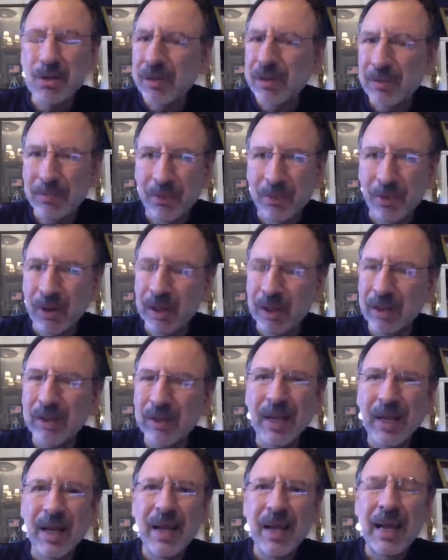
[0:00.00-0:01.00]

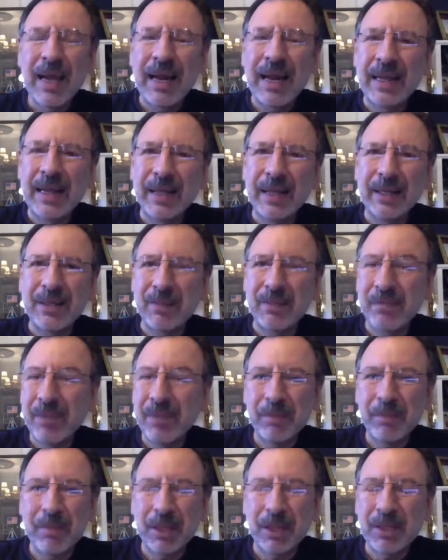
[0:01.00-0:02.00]
important, and I think it's a
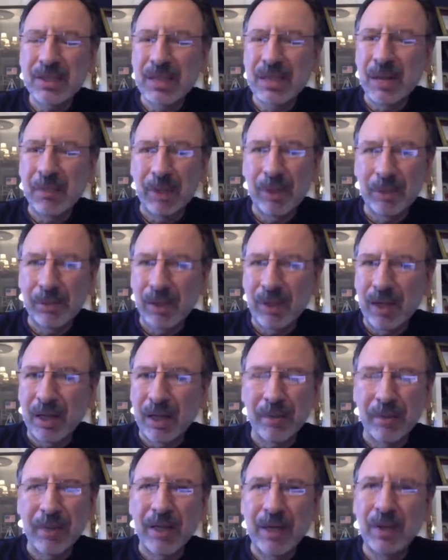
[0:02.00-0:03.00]
big, big stumbling
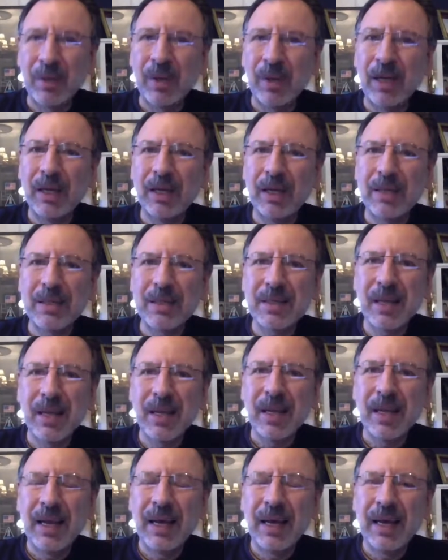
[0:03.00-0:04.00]
block in many ways.
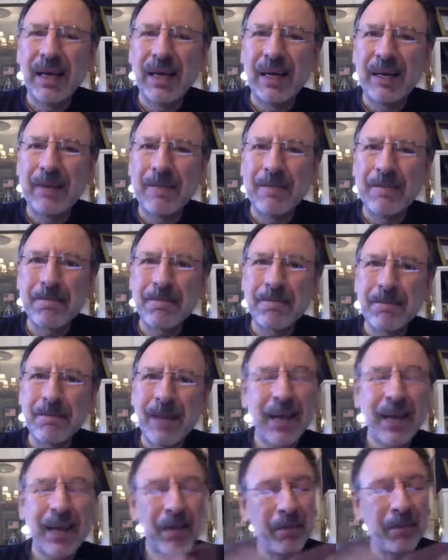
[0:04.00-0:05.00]
And
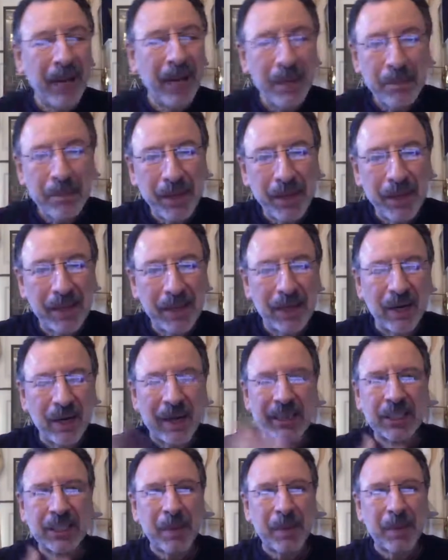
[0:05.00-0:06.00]
it might be.
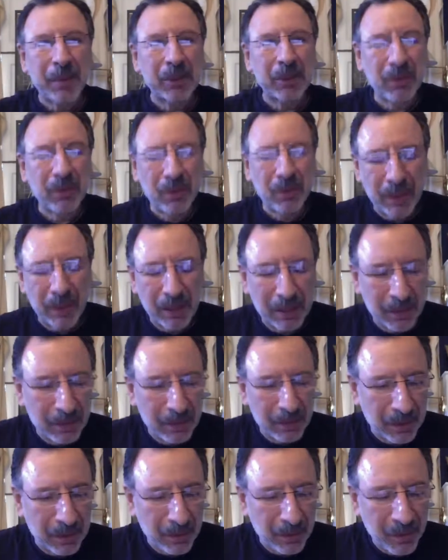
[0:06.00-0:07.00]
I just published
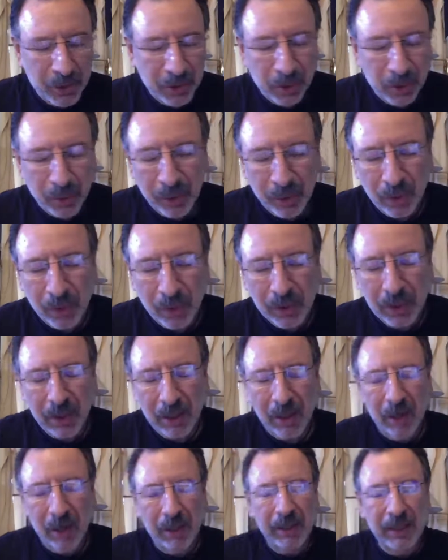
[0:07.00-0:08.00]
a research report with a
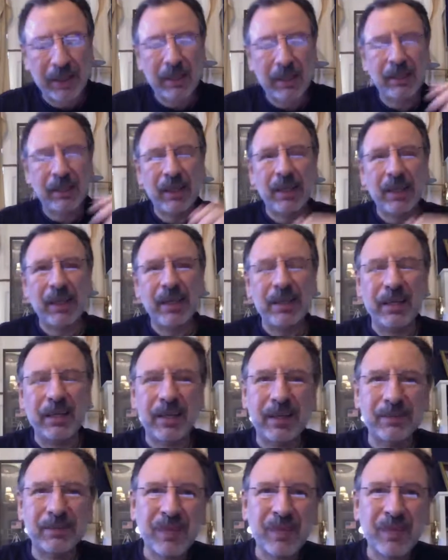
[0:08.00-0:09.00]
colleague in
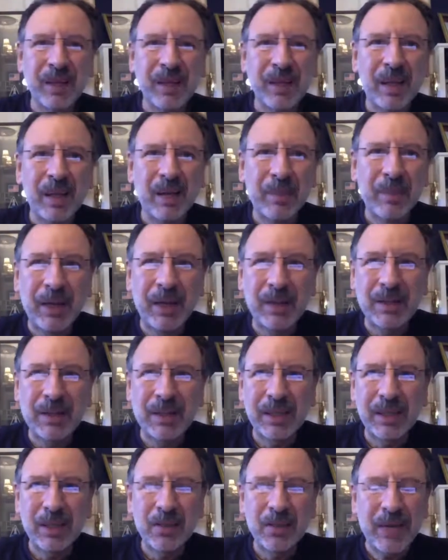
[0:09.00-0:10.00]
India about
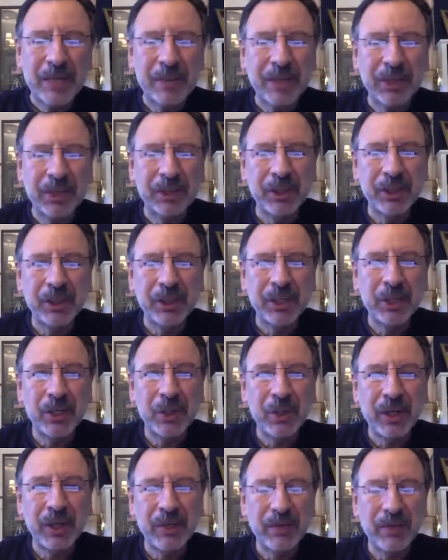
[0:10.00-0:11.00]
transportation in the year
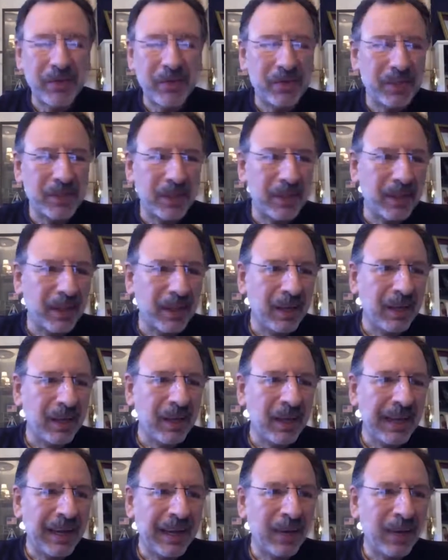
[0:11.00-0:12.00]
2050.
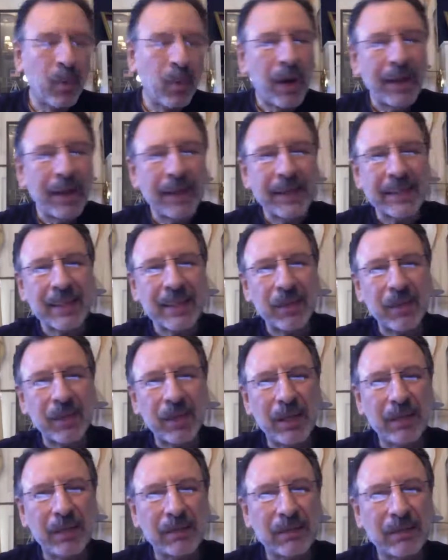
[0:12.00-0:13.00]
And one of the things that
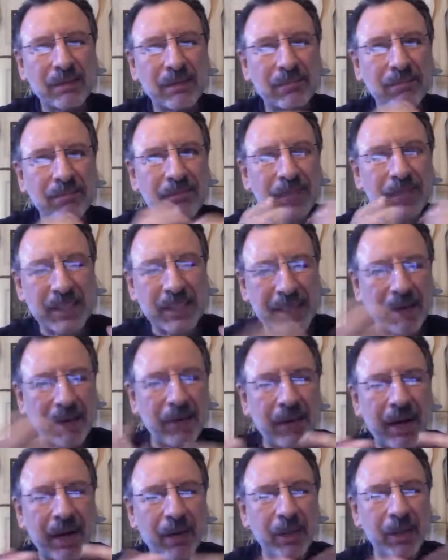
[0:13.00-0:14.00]
we
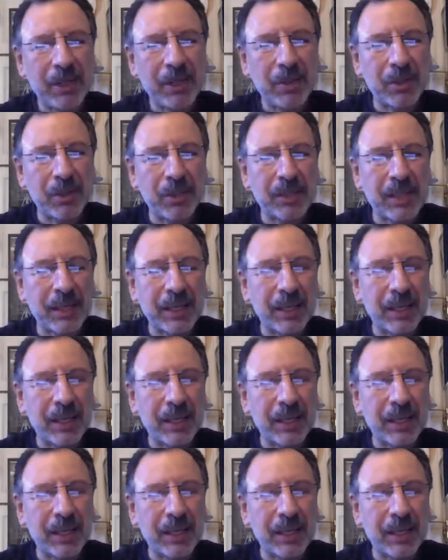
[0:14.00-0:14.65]
discovered in our research is that,